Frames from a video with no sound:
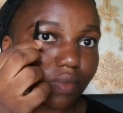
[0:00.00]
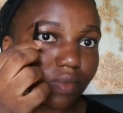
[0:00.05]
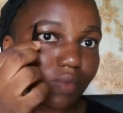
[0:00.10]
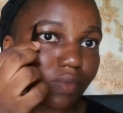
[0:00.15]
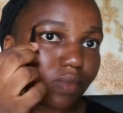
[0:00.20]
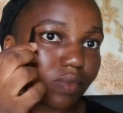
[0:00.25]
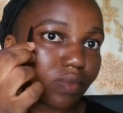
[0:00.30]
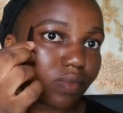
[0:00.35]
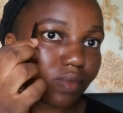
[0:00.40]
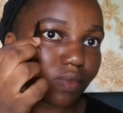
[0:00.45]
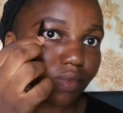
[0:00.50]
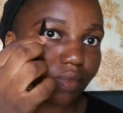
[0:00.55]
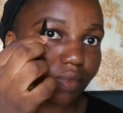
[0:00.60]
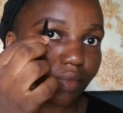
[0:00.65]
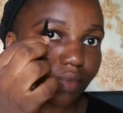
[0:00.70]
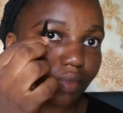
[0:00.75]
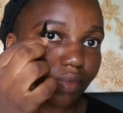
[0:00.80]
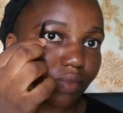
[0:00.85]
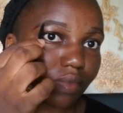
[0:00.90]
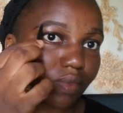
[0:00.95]

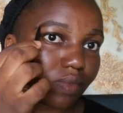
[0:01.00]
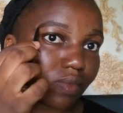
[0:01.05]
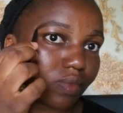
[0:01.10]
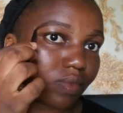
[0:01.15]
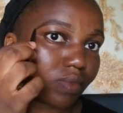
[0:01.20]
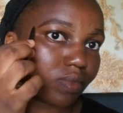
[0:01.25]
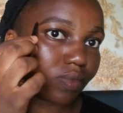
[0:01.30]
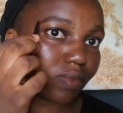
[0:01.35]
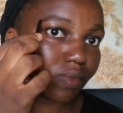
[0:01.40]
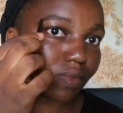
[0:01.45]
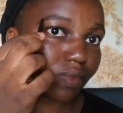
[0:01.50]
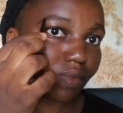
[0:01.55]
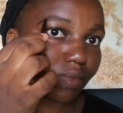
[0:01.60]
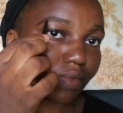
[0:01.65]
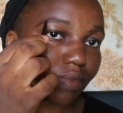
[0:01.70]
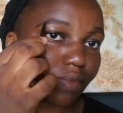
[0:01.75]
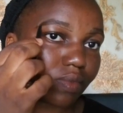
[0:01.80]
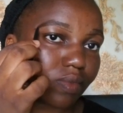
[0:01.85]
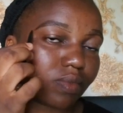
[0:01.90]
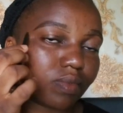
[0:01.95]
careful so you
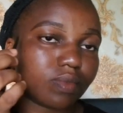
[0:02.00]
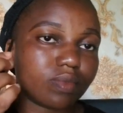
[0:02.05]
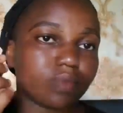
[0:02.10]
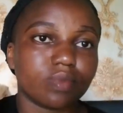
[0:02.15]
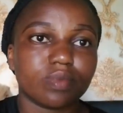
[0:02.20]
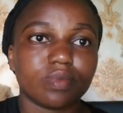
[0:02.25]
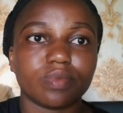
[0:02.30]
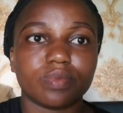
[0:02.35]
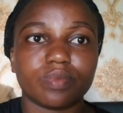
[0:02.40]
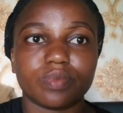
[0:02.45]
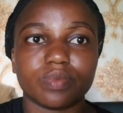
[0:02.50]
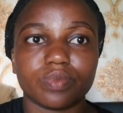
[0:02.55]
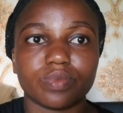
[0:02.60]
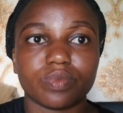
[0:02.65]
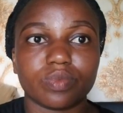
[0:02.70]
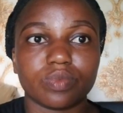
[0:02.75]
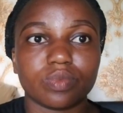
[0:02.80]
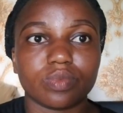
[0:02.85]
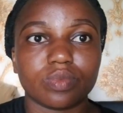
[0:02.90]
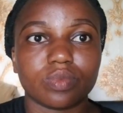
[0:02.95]
don't
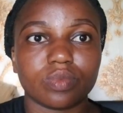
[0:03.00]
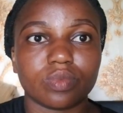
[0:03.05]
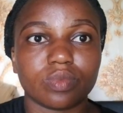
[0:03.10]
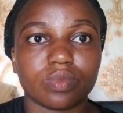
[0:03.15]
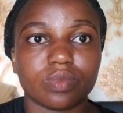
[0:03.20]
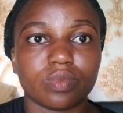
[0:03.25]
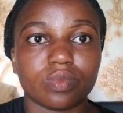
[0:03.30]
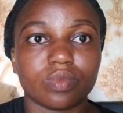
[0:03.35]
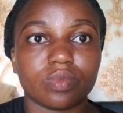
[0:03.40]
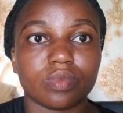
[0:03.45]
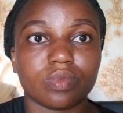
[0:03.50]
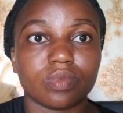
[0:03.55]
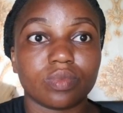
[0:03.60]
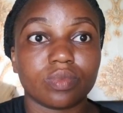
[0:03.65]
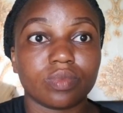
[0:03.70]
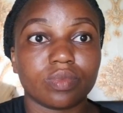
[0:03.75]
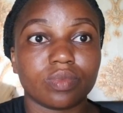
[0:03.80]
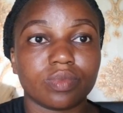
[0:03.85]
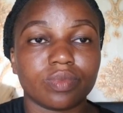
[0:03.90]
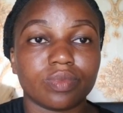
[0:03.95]
go
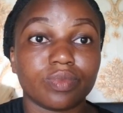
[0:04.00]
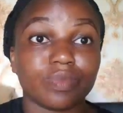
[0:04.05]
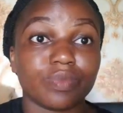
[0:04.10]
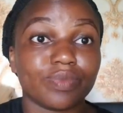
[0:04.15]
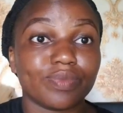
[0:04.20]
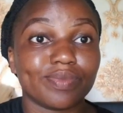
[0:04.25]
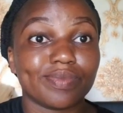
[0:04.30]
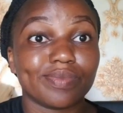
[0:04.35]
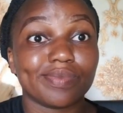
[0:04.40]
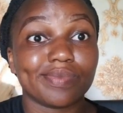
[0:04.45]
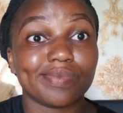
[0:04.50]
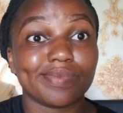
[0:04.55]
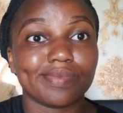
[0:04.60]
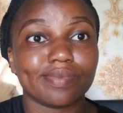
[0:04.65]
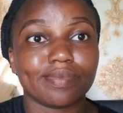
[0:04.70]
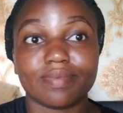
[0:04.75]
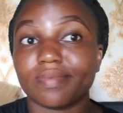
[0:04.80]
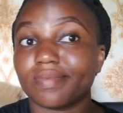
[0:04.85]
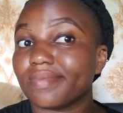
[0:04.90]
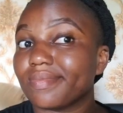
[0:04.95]
over
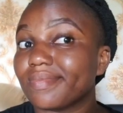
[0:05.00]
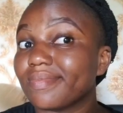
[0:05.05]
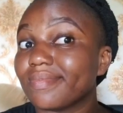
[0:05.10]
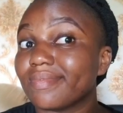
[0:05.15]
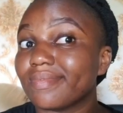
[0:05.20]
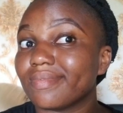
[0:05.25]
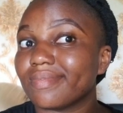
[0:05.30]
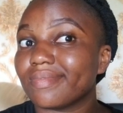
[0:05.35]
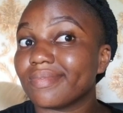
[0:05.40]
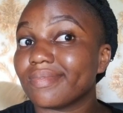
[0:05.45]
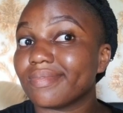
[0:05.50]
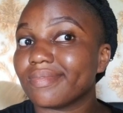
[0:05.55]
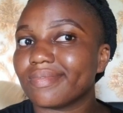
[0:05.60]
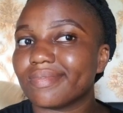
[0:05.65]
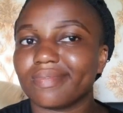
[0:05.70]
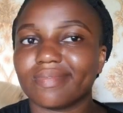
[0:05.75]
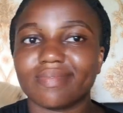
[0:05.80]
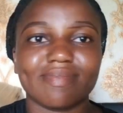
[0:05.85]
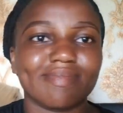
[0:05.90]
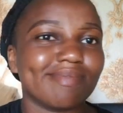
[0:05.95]
the arc
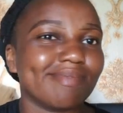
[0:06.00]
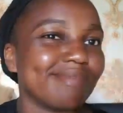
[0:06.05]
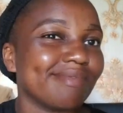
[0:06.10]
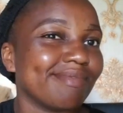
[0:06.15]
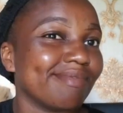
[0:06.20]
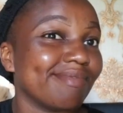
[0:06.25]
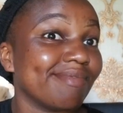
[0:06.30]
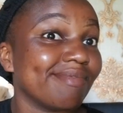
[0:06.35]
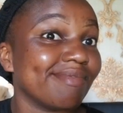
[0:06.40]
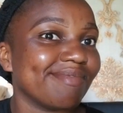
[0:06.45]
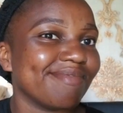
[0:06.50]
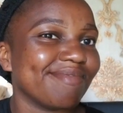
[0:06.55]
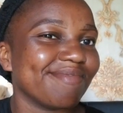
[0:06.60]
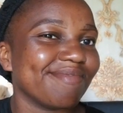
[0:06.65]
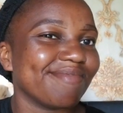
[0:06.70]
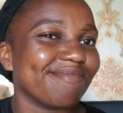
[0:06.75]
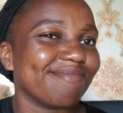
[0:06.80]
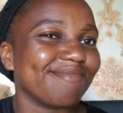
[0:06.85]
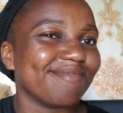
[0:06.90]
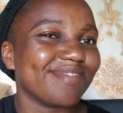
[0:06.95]
you're having right there.
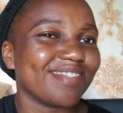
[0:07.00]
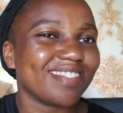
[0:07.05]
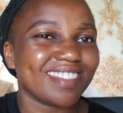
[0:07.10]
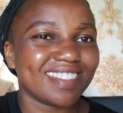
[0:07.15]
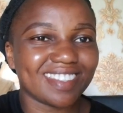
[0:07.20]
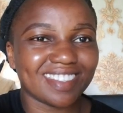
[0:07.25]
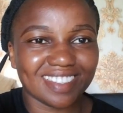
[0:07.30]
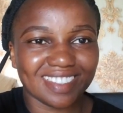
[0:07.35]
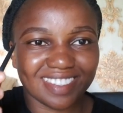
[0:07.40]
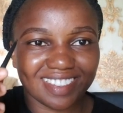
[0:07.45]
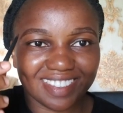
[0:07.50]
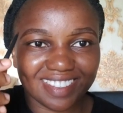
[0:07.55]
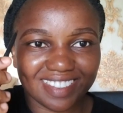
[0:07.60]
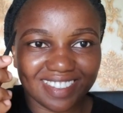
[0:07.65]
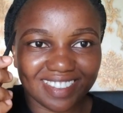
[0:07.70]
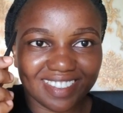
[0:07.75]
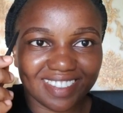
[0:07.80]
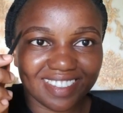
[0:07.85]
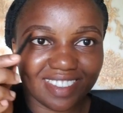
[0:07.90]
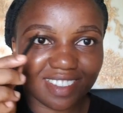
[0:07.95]
You just have to be
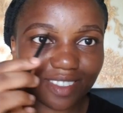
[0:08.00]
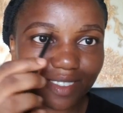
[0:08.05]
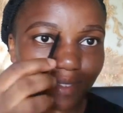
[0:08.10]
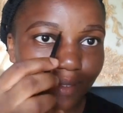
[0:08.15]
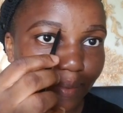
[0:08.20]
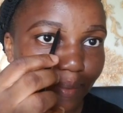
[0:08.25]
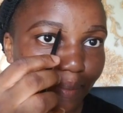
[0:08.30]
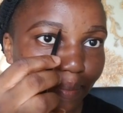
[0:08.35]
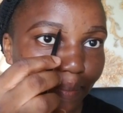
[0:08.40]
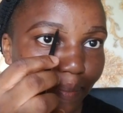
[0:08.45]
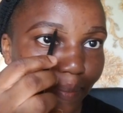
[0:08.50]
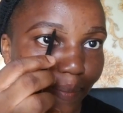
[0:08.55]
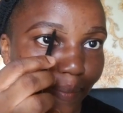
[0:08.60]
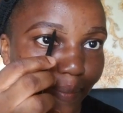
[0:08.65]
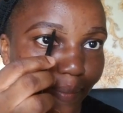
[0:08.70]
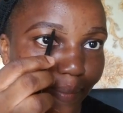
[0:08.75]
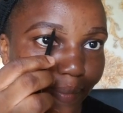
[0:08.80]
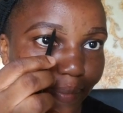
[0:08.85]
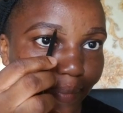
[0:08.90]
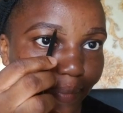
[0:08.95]
careful when you're drawing
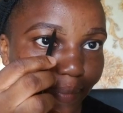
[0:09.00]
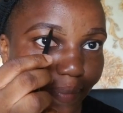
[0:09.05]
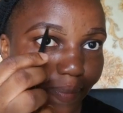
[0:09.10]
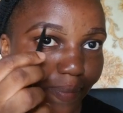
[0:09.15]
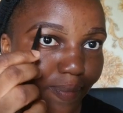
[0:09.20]
that part.